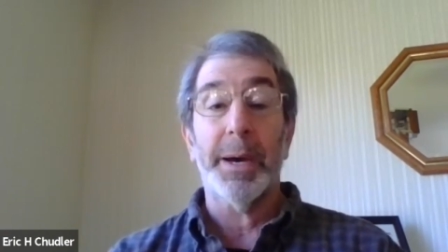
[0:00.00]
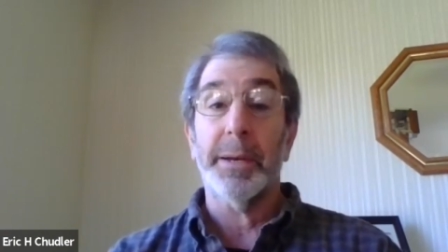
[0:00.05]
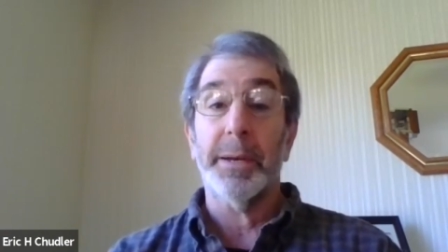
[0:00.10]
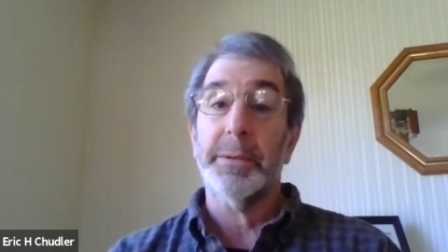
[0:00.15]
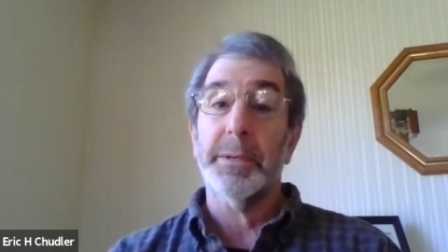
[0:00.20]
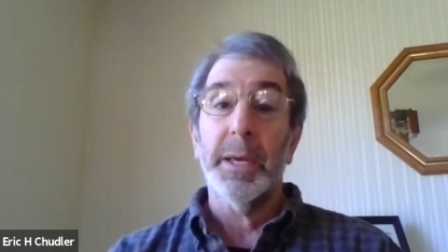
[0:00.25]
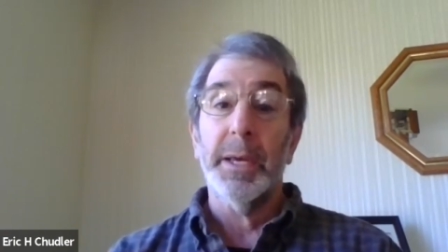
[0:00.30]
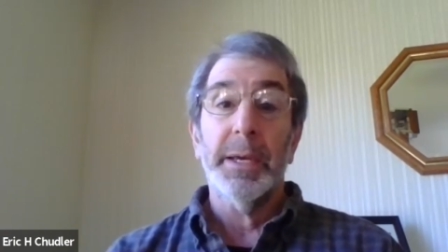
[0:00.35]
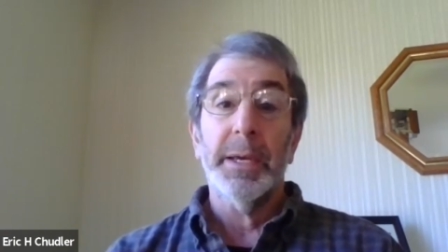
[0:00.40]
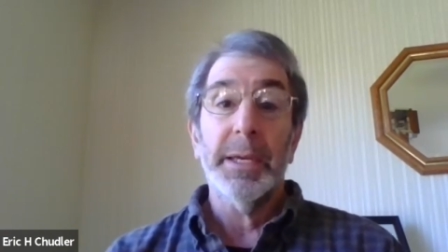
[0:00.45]

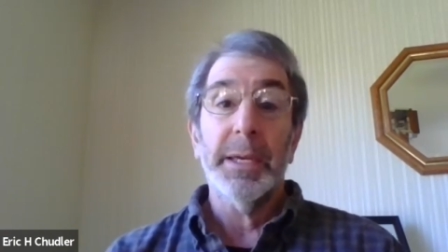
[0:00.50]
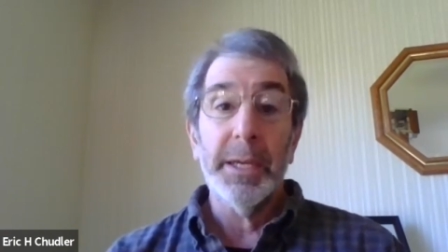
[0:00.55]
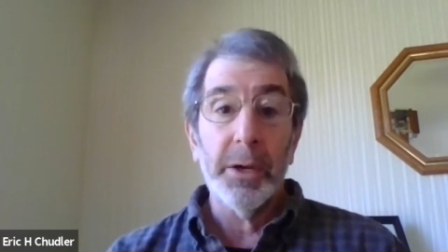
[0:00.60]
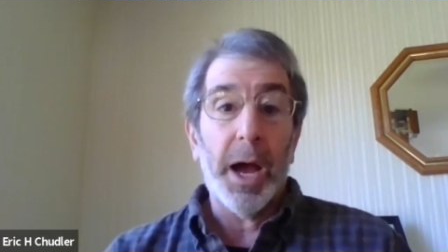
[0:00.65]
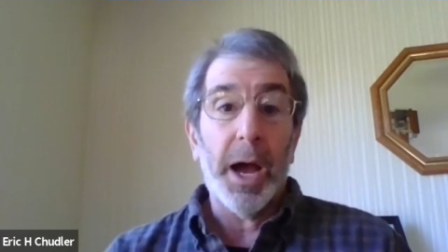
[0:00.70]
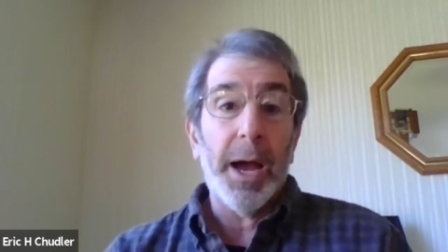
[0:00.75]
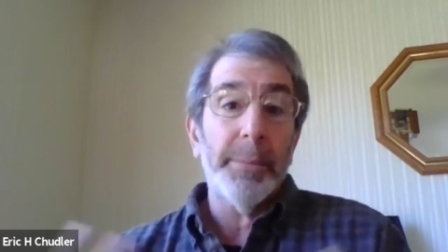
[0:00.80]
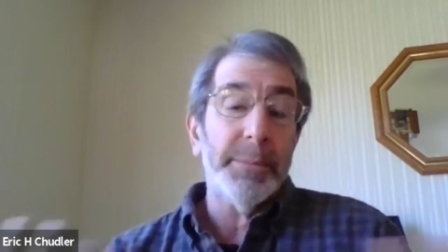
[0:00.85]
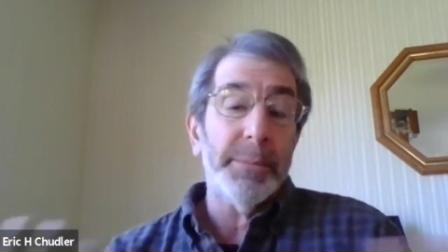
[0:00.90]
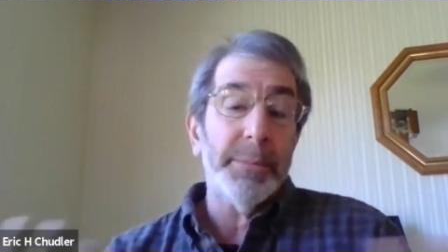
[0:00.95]
but
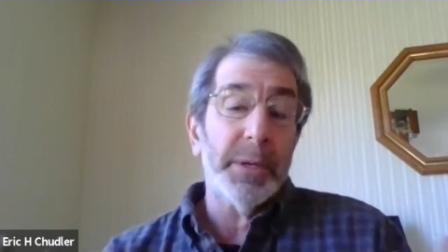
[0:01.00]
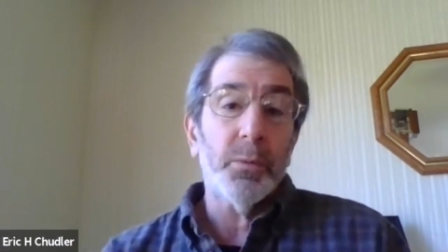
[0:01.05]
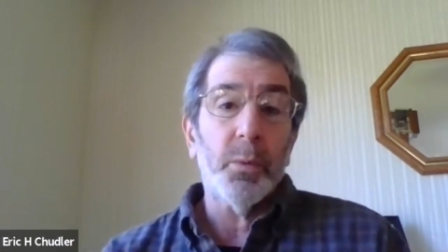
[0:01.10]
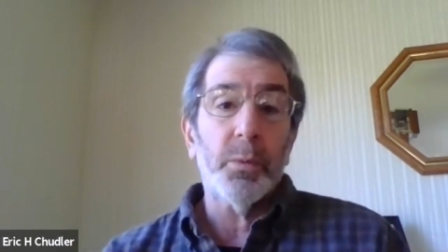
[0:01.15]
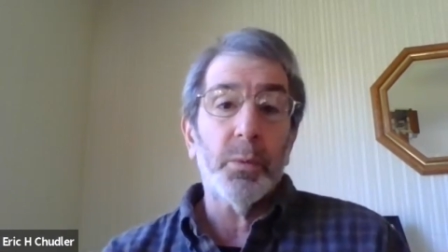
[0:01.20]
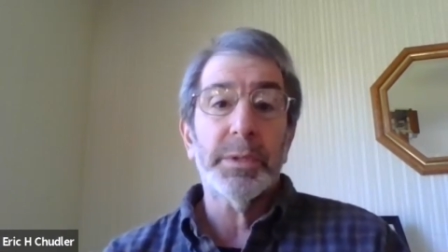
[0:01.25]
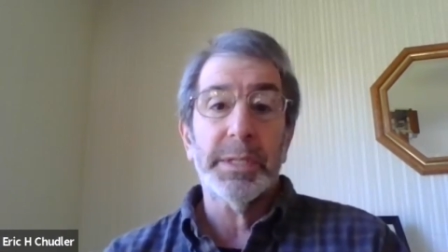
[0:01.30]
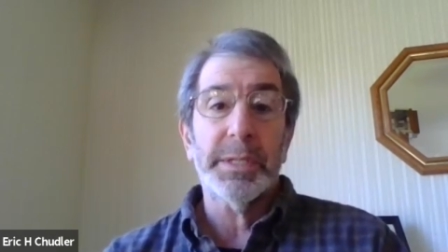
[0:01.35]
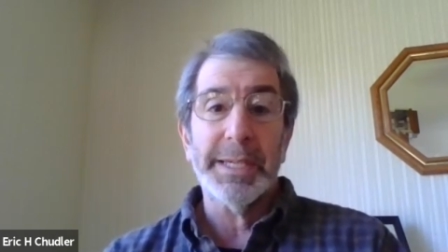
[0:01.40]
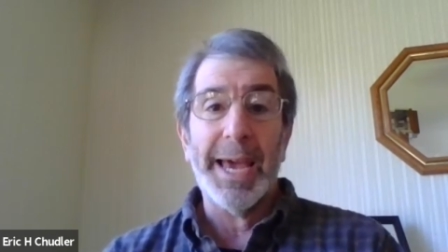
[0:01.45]
here I'm
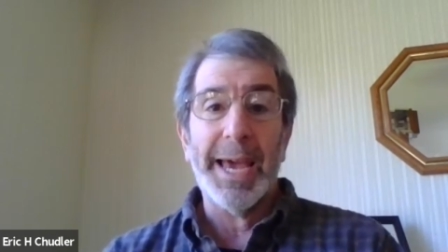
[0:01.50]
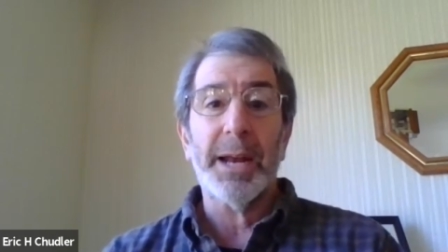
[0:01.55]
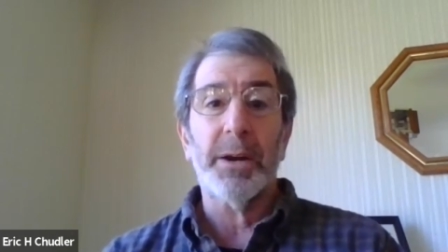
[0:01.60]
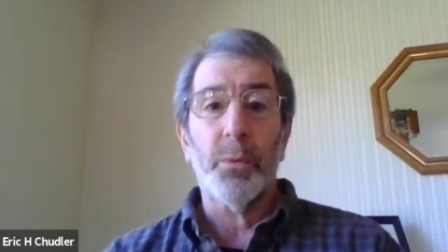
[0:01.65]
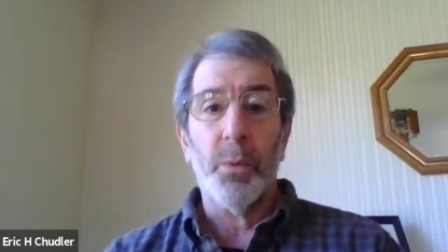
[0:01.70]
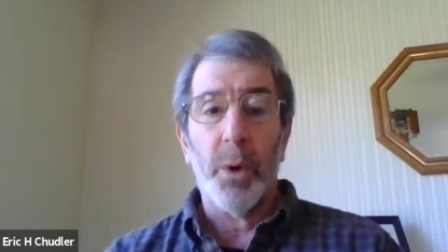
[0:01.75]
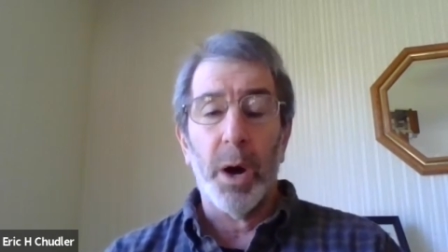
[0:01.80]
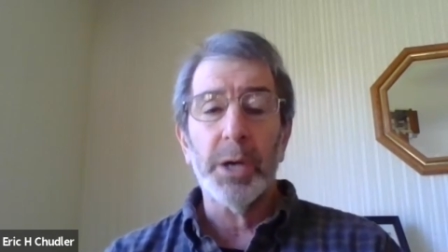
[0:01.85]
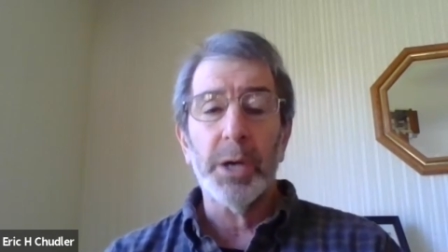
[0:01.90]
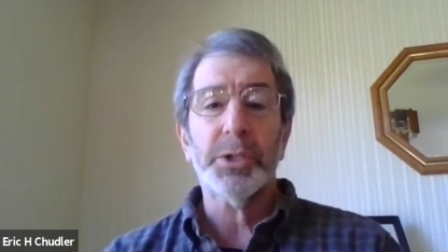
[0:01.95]
in
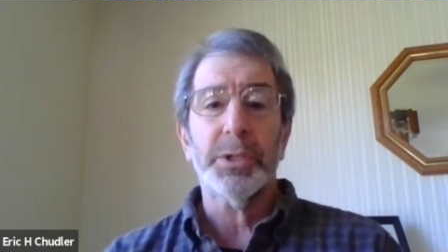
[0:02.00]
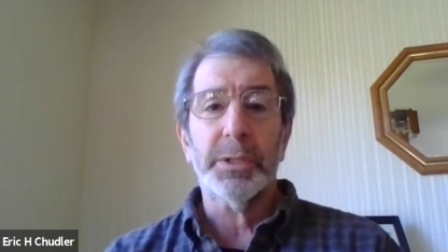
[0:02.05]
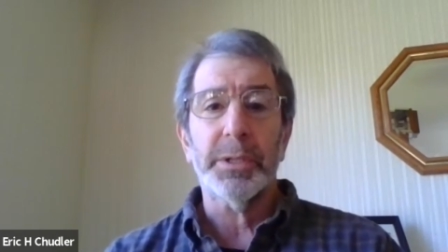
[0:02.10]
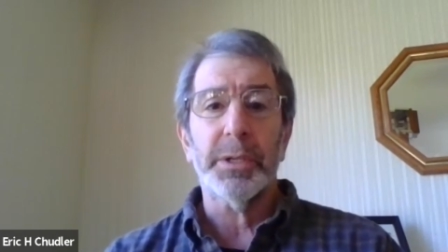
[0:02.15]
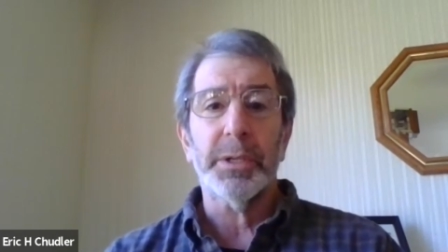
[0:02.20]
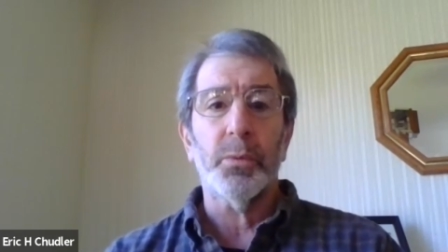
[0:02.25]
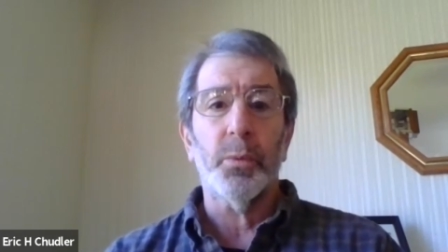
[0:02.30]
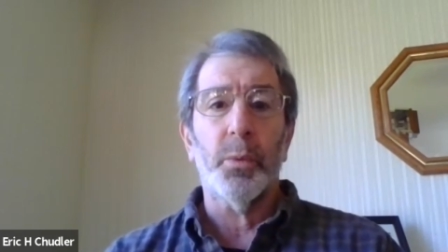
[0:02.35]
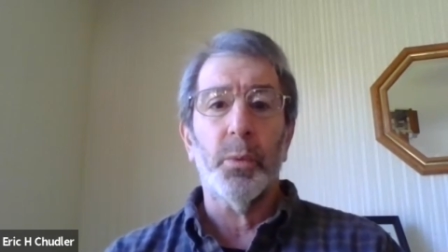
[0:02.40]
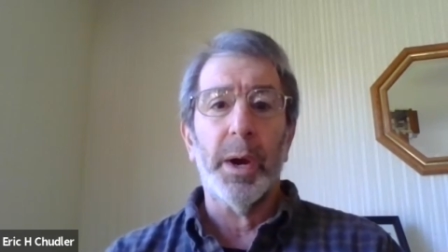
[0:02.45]
Seattle, Washington,